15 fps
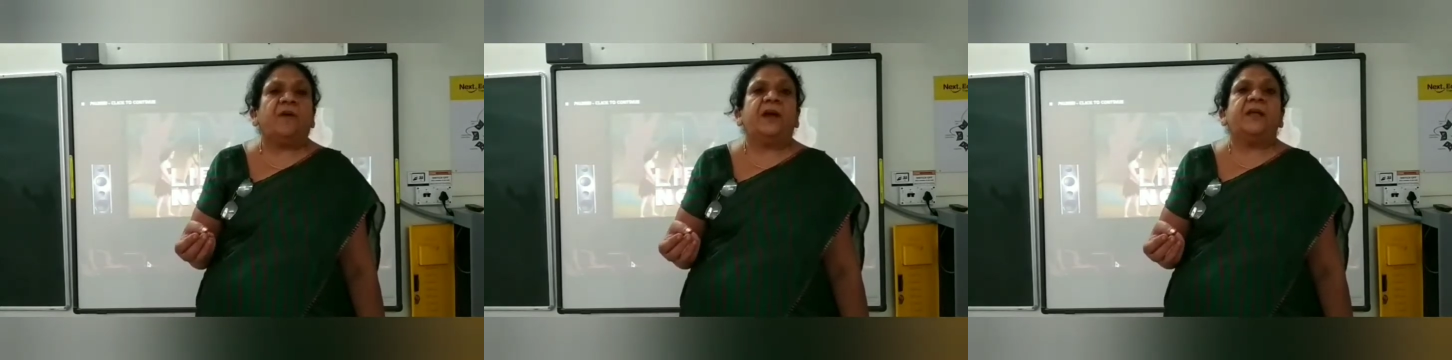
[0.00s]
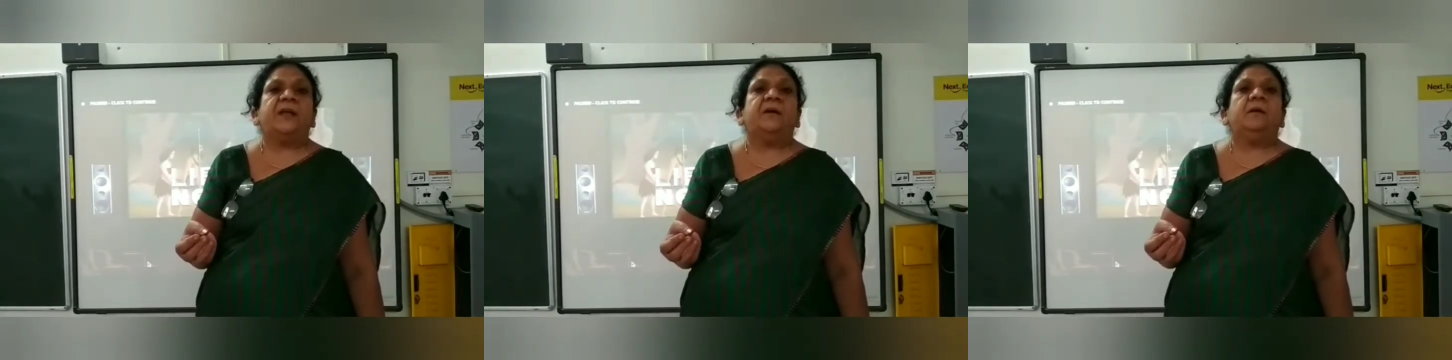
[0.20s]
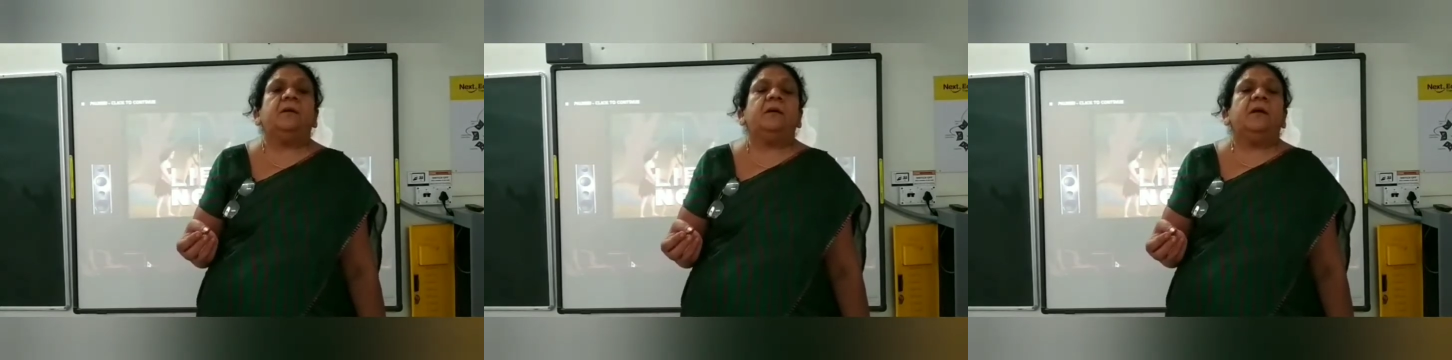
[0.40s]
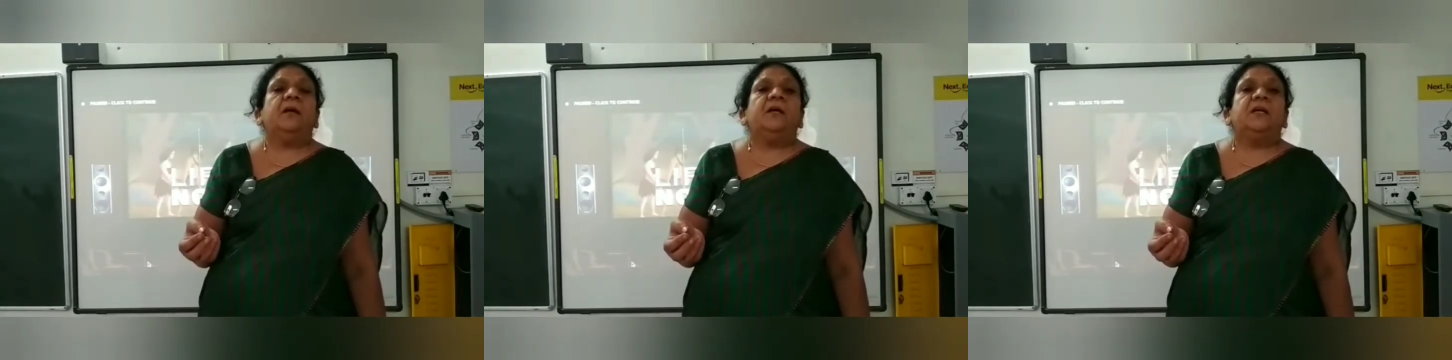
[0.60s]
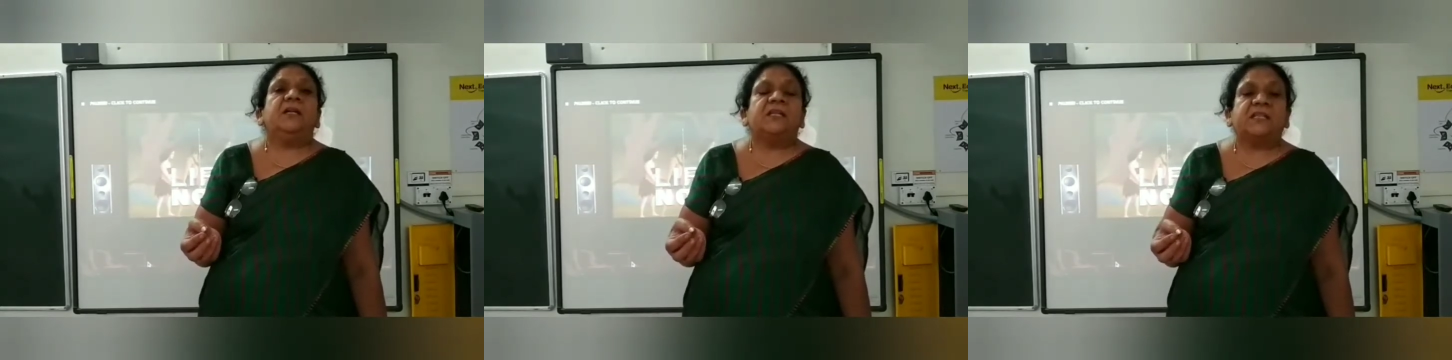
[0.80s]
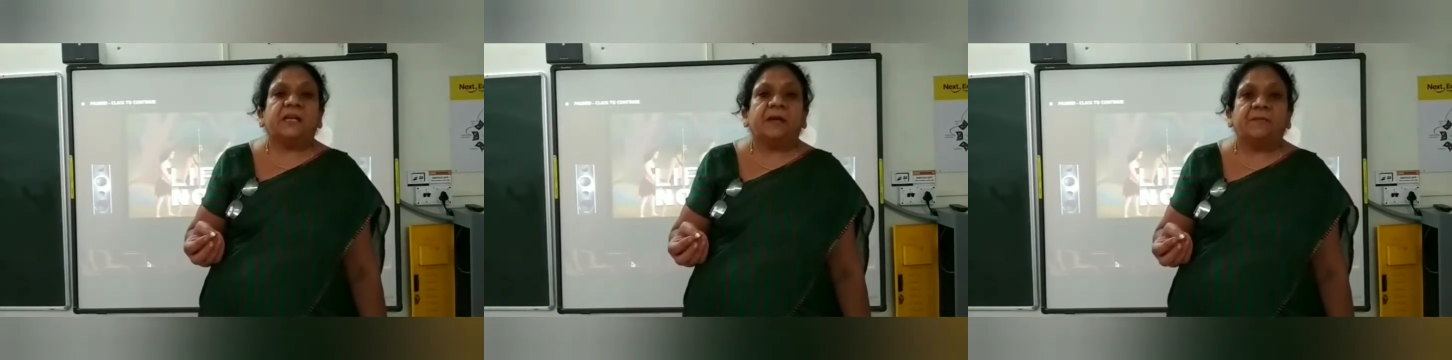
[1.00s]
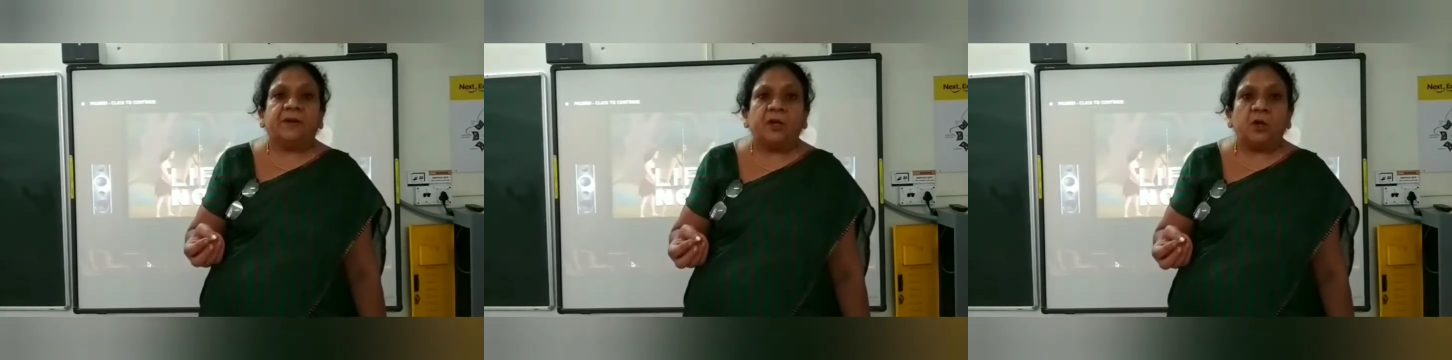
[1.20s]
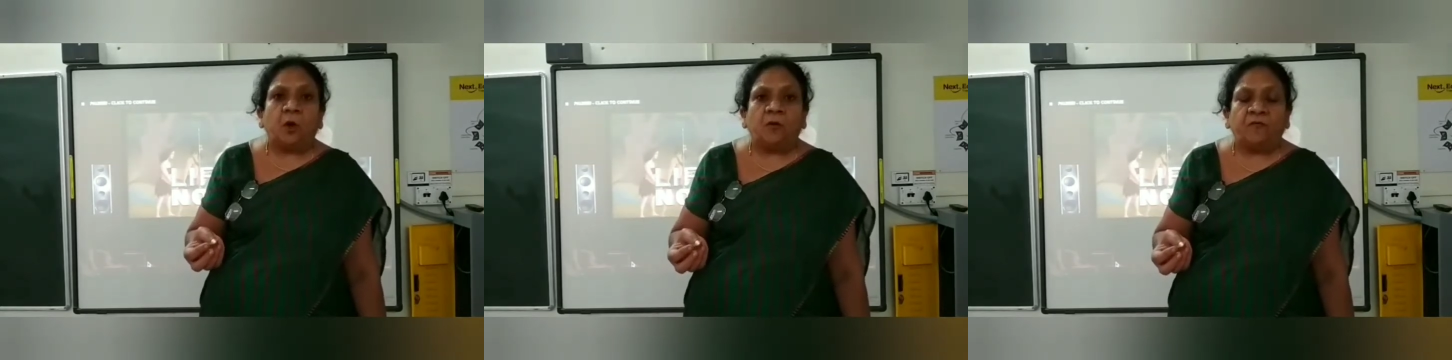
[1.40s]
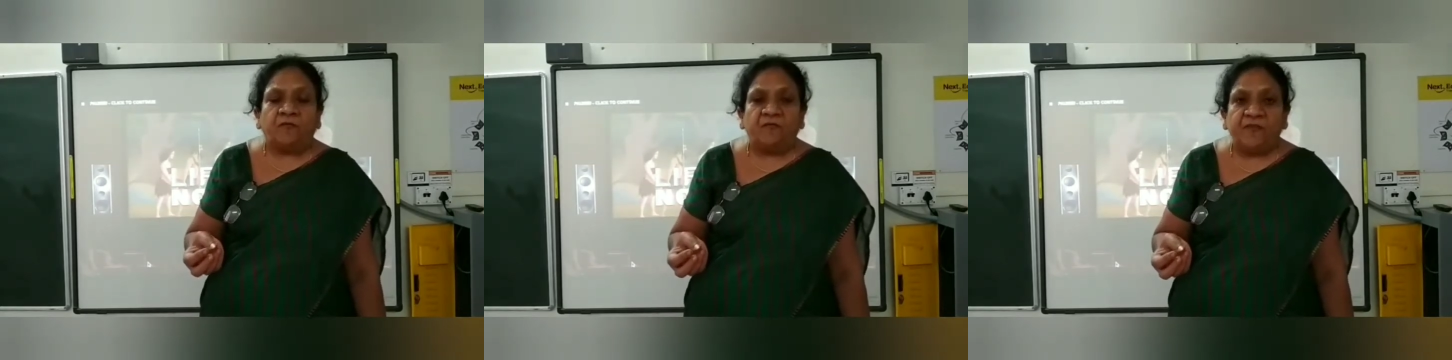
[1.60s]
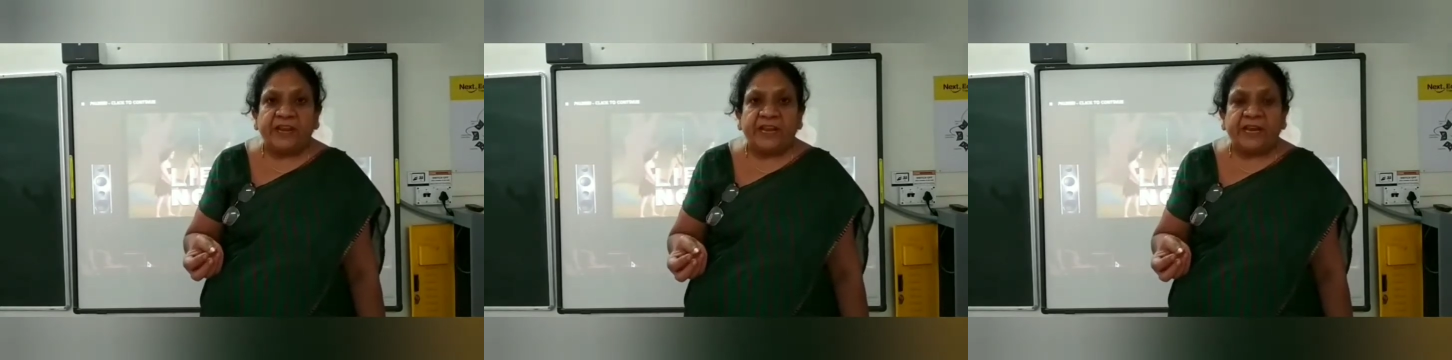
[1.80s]
fire, discovery
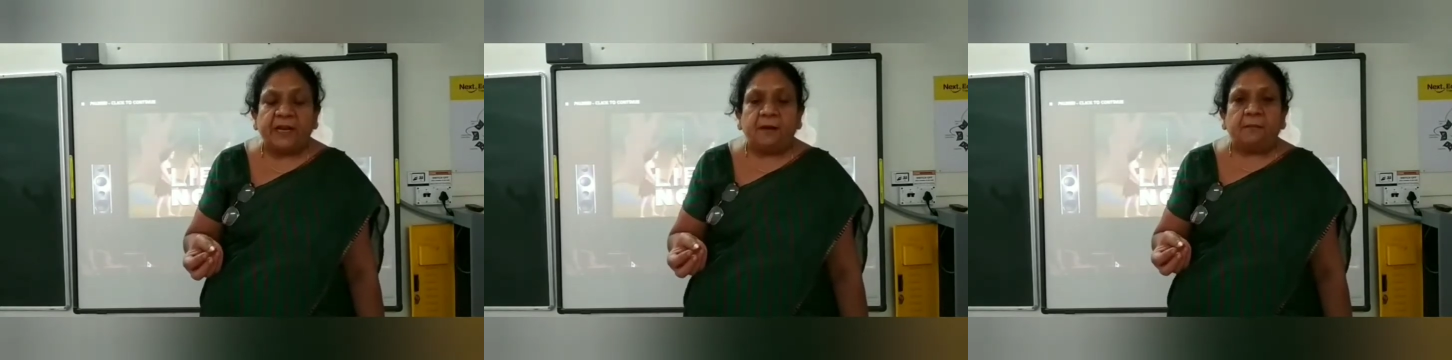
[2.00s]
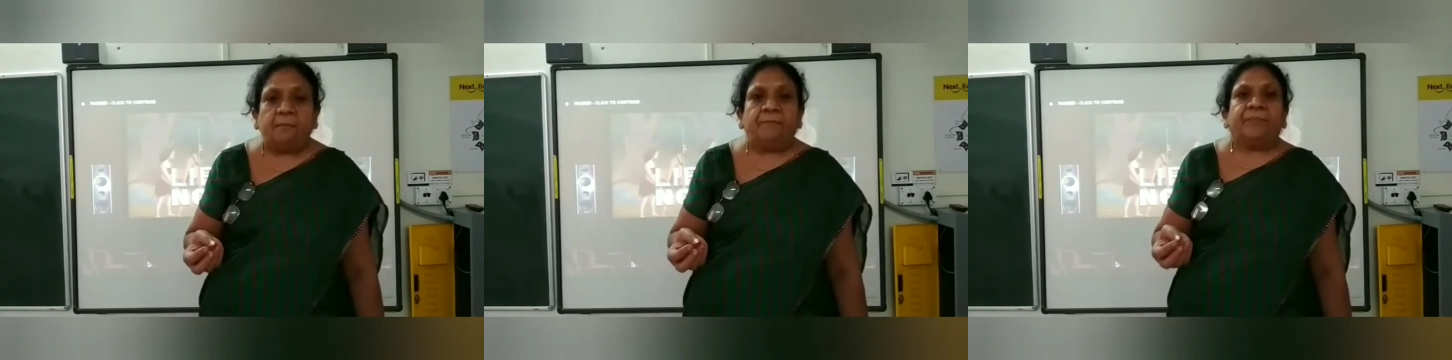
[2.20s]
of wheel,